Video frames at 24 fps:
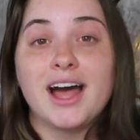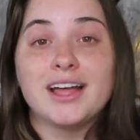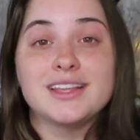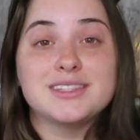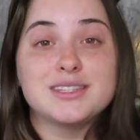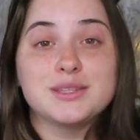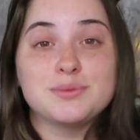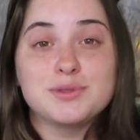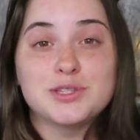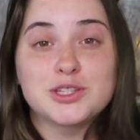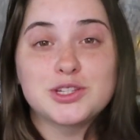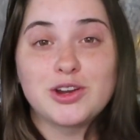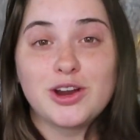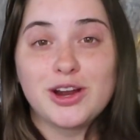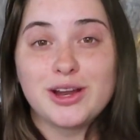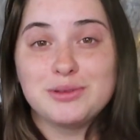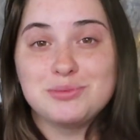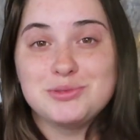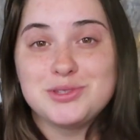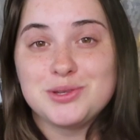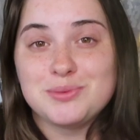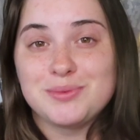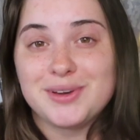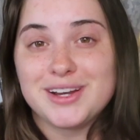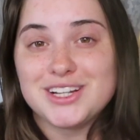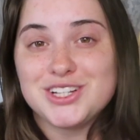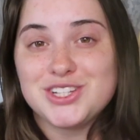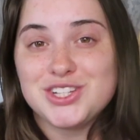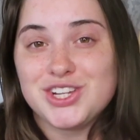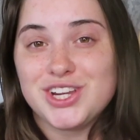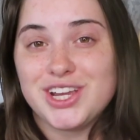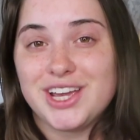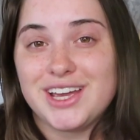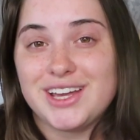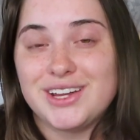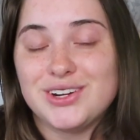subscribe to my
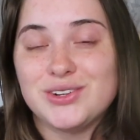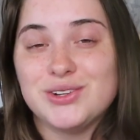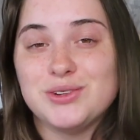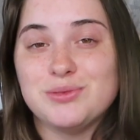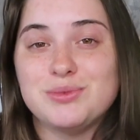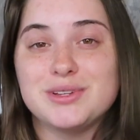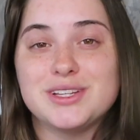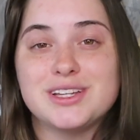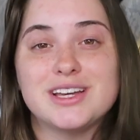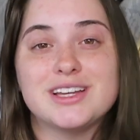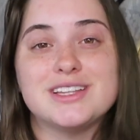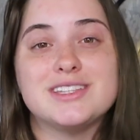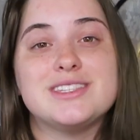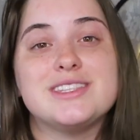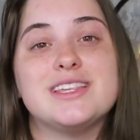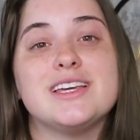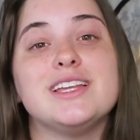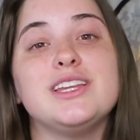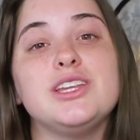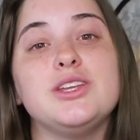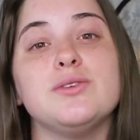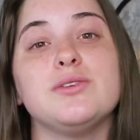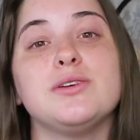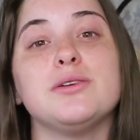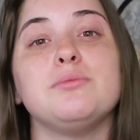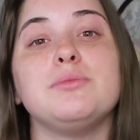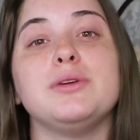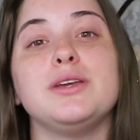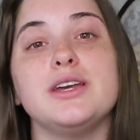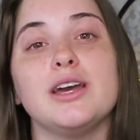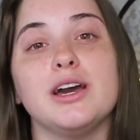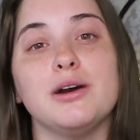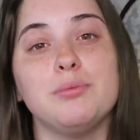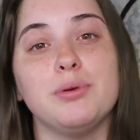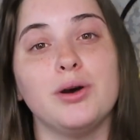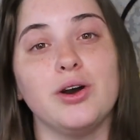channel because then you can
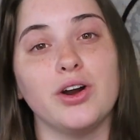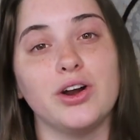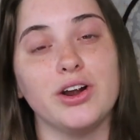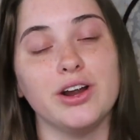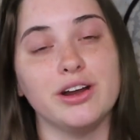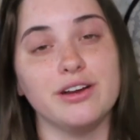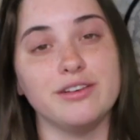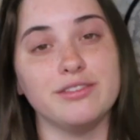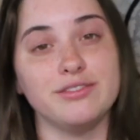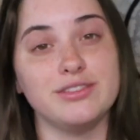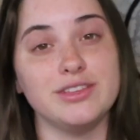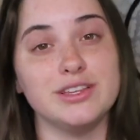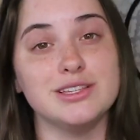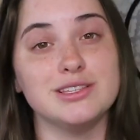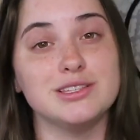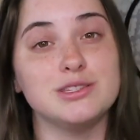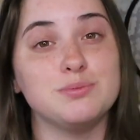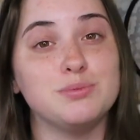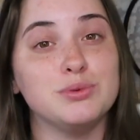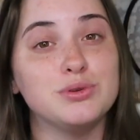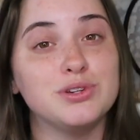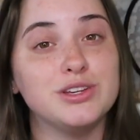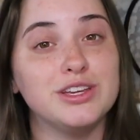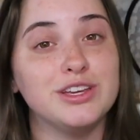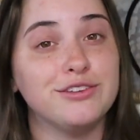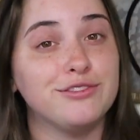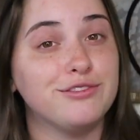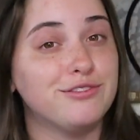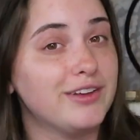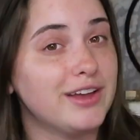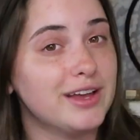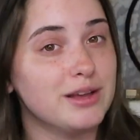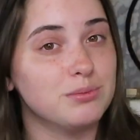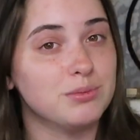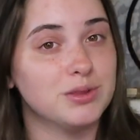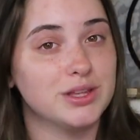be a part of the spooky
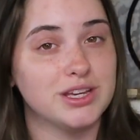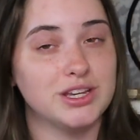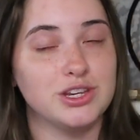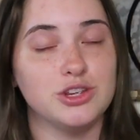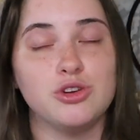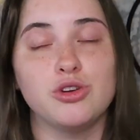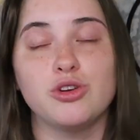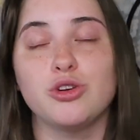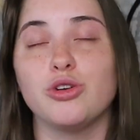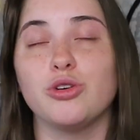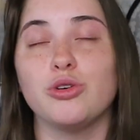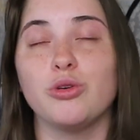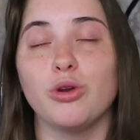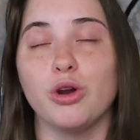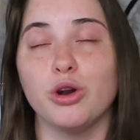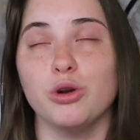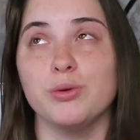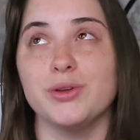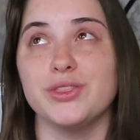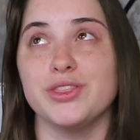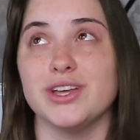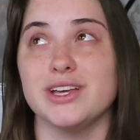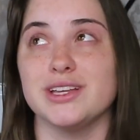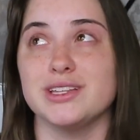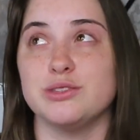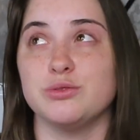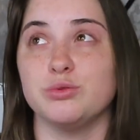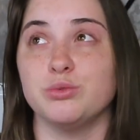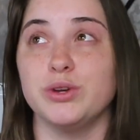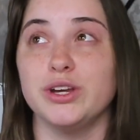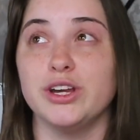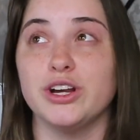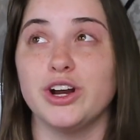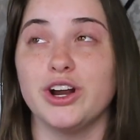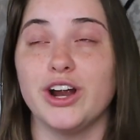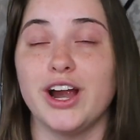family and you can grow with us.
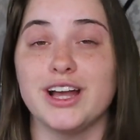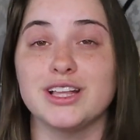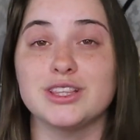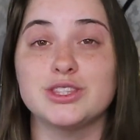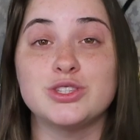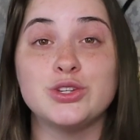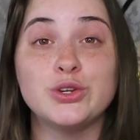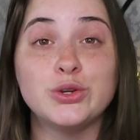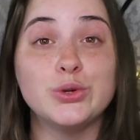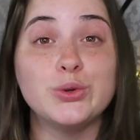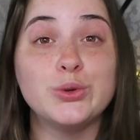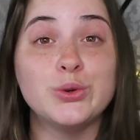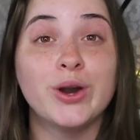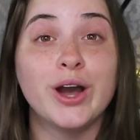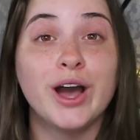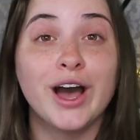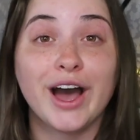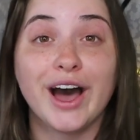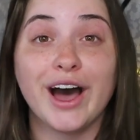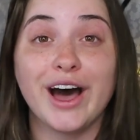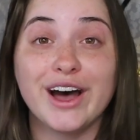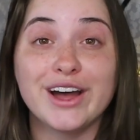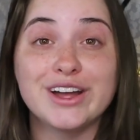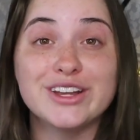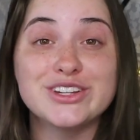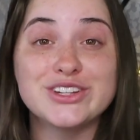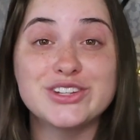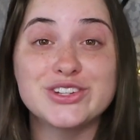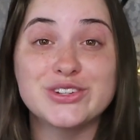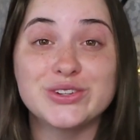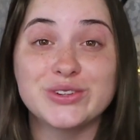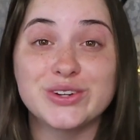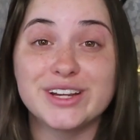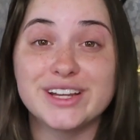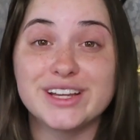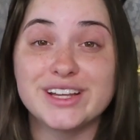We are at
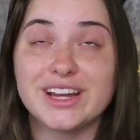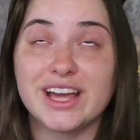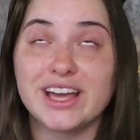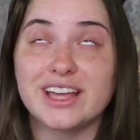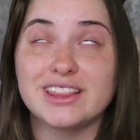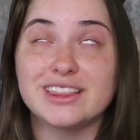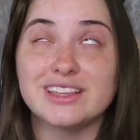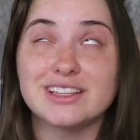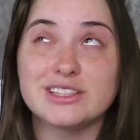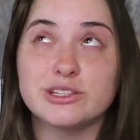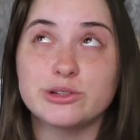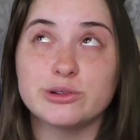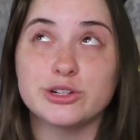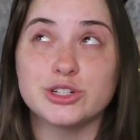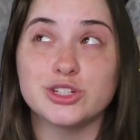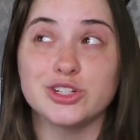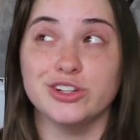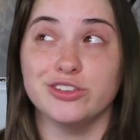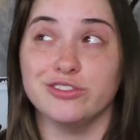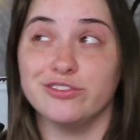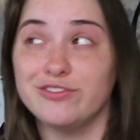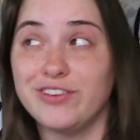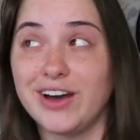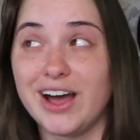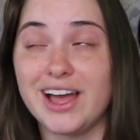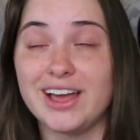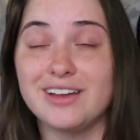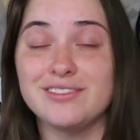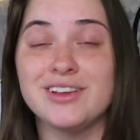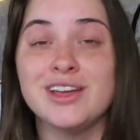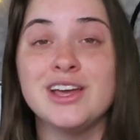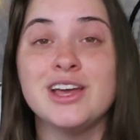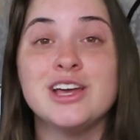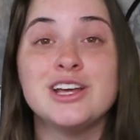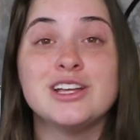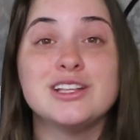200, I think
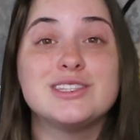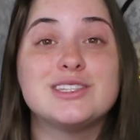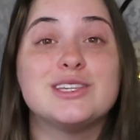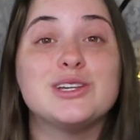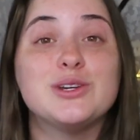205,